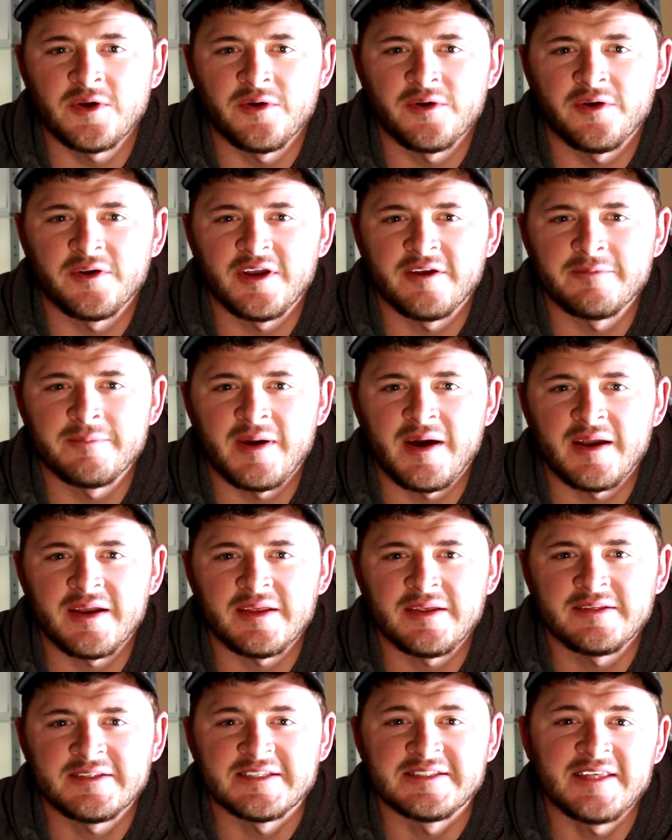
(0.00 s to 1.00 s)
going on,
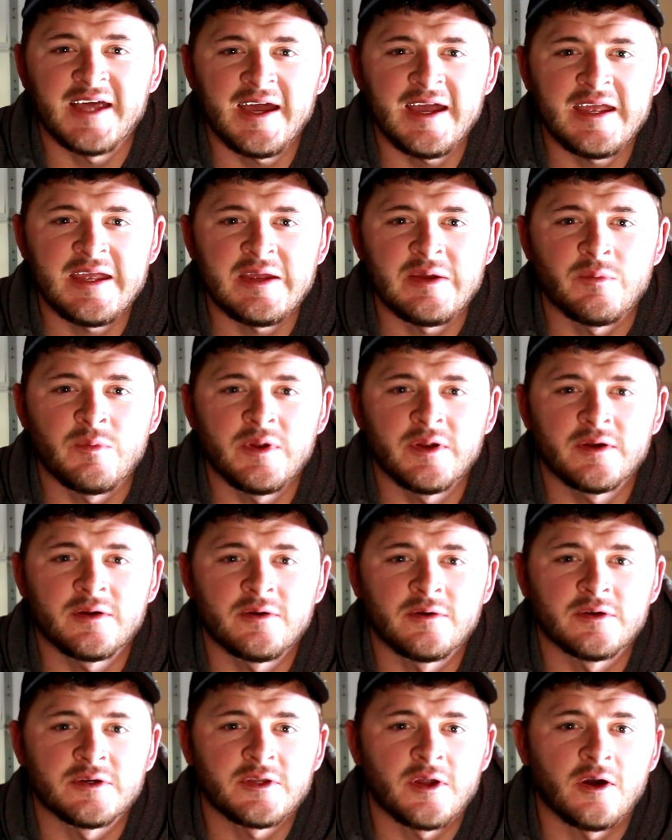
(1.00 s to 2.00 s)
everybody? Today we are
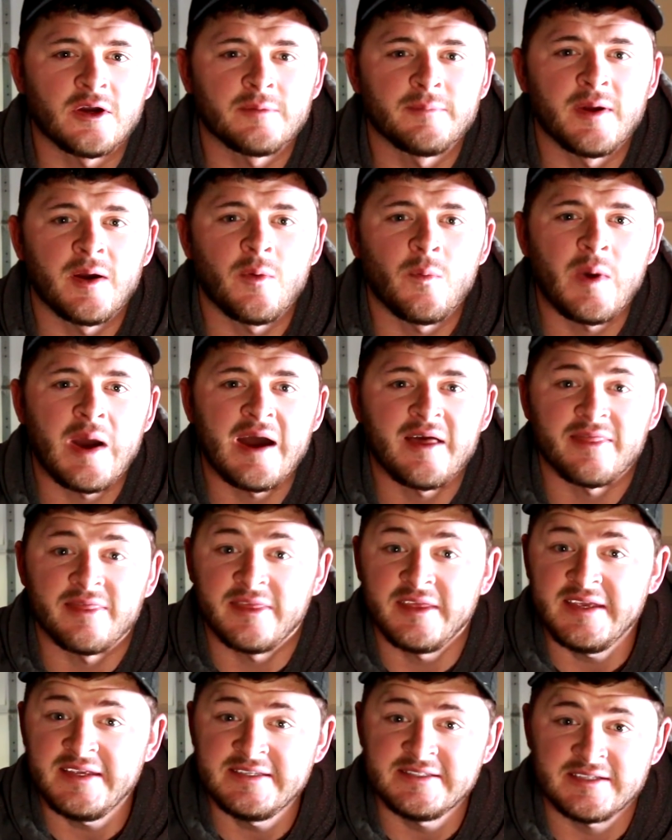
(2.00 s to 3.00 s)
going to talk about why
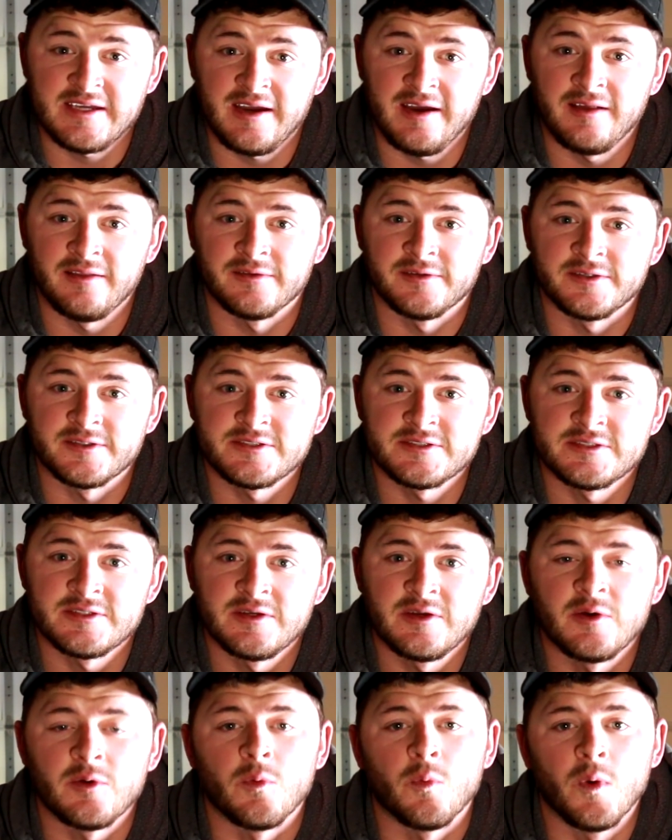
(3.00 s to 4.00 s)
these colors
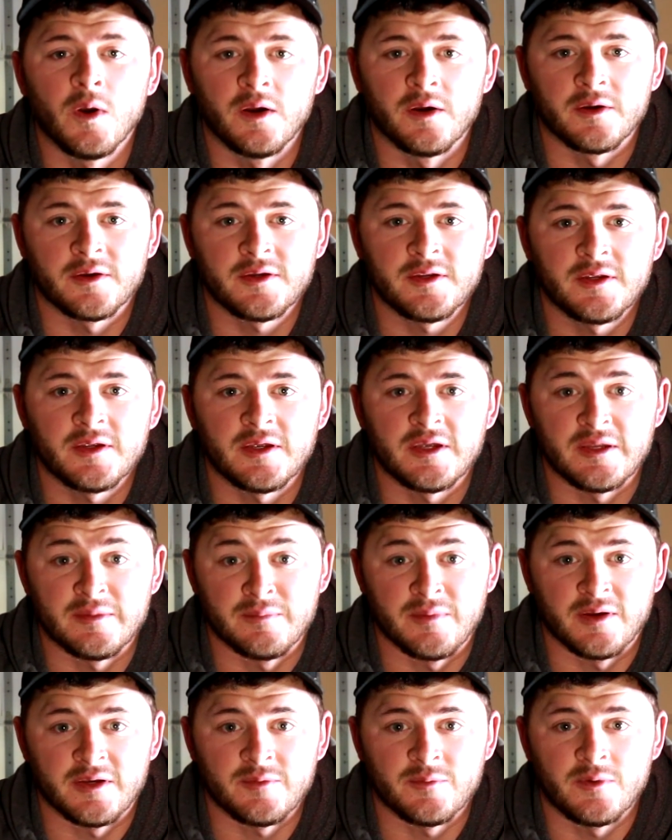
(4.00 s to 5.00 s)
work in muddy